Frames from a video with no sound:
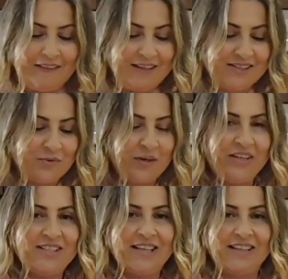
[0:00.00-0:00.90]
this is
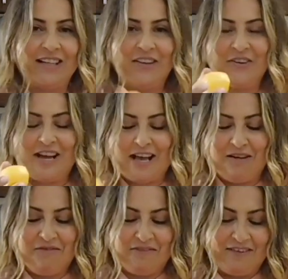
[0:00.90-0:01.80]
where you take that other
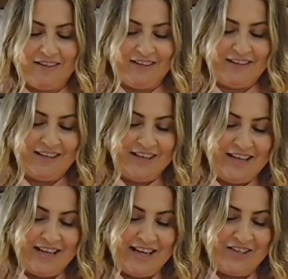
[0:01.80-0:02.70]
half
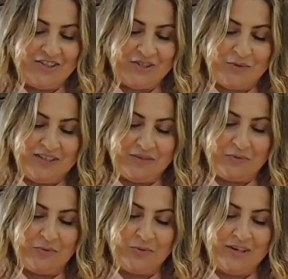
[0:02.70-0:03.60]
and just squeeze
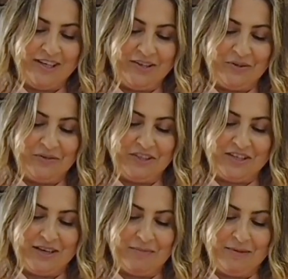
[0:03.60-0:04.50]
it right over
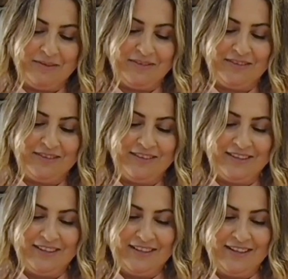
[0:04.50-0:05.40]
top.
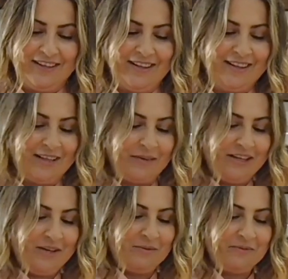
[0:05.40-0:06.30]
There
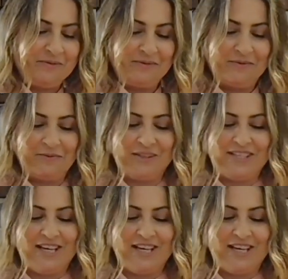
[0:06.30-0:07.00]
we go. We're